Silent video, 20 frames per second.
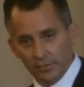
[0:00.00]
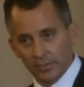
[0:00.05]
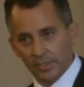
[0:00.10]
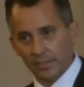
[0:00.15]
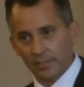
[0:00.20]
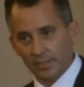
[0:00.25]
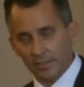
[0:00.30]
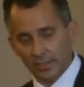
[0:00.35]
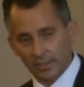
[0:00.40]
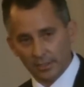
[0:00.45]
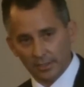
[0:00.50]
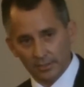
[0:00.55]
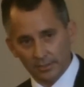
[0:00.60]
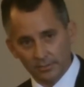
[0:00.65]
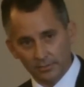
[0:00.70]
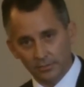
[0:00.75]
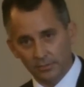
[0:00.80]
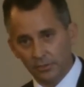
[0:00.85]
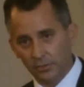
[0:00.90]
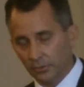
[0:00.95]
is to
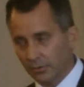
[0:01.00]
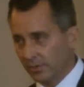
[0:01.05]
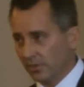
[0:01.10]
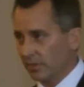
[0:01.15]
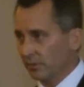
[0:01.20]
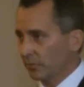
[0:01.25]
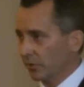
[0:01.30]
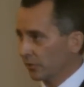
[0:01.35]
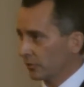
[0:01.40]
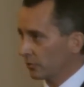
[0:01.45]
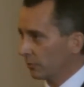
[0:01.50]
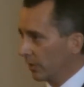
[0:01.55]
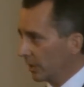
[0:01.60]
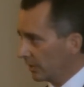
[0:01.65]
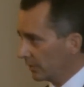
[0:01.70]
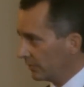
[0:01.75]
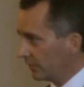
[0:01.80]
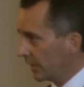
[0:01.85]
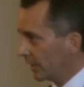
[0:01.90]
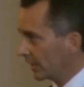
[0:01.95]
consider who is the most
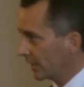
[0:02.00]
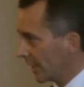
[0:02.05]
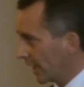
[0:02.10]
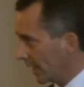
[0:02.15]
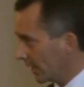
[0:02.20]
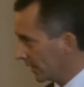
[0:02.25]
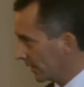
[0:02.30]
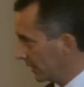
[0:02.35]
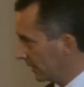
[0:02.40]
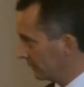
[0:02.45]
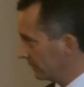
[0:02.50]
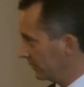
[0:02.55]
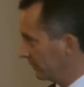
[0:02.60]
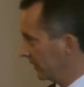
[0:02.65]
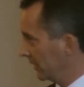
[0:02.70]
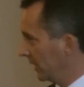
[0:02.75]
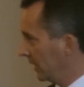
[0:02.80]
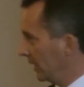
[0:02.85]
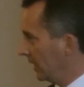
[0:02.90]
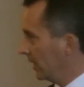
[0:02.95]
qualified candidate
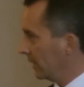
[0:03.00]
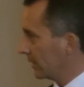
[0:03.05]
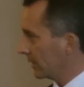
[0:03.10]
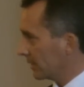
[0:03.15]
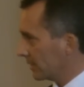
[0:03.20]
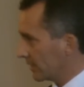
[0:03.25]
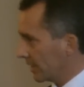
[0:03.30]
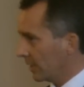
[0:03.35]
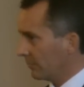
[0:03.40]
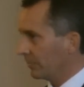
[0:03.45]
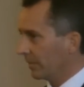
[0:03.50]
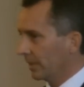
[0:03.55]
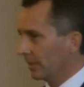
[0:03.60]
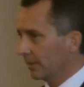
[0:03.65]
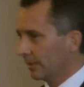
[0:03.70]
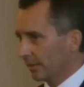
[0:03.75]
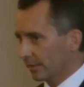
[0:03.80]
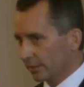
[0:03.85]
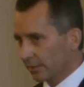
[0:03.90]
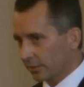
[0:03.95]
to step
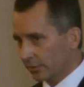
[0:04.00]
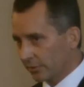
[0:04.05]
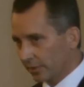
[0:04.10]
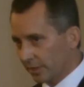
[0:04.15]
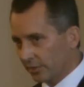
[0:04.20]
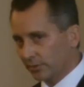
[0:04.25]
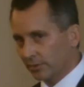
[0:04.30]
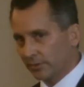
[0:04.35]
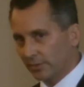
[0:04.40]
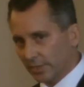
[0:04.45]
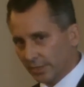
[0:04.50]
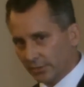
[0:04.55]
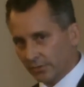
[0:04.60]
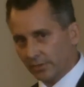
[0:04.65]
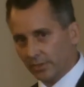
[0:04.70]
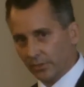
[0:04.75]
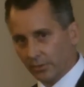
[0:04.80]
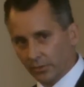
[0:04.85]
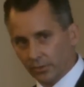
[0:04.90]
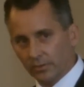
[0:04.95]
into the Congressional
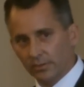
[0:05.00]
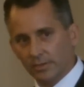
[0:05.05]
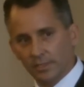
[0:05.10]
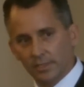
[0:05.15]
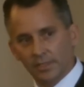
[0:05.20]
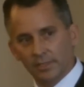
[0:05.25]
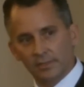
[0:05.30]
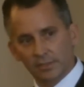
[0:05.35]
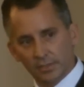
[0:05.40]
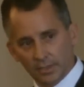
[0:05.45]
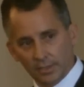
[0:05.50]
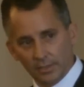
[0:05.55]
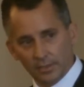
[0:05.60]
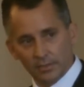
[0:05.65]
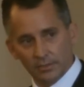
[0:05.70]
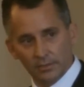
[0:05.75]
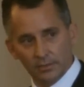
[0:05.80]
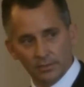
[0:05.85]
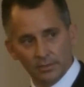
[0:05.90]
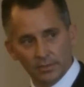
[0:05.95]
District 13
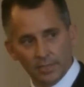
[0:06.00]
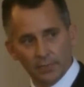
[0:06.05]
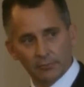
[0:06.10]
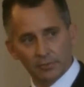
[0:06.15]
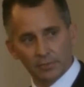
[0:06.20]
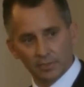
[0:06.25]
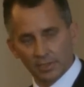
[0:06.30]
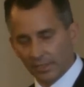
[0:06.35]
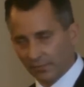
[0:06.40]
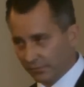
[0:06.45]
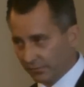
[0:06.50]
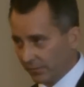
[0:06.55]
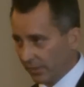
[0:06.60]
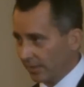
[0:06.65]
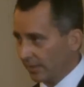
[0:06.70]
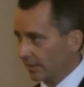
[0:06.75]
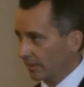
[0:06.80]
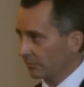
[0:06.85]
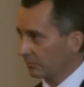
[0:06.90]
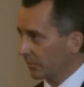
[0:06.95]
seat that was left
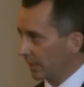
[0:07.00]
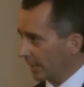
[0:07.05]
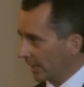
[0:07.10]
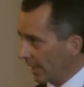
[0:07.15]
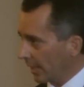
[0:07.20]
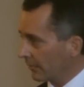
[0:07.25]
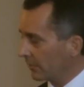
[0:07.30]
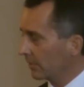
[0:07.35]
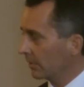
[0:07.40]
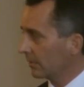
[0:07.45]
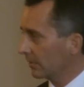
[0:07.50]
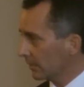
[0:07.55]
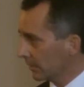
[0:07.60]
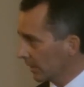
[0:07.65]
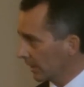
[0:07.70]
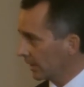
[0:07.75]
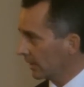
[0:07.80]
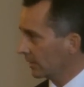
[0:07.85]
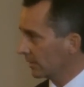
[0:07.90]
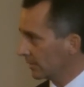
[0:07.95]
vacant by our
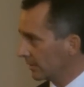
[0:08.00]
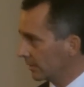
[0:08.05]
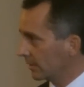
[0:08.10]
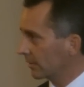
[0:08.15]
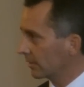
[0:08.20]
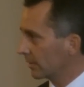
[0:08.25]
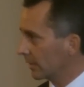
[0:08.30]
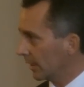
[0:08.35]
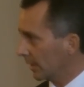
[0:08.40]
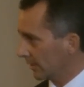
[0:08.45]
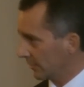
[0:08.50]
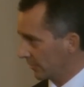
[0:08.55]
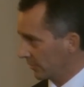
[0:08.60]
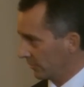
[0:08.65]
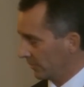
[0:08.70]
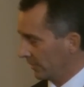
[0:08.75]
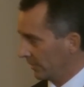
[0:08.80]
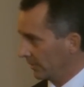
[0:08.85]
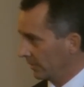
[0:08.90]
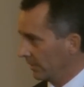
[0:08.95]
late dear
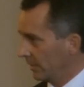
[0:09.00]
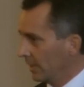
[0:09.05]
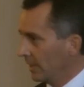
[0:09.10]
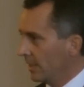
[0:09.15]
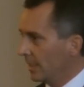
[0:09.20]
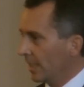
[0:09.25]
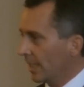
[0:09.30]
congressman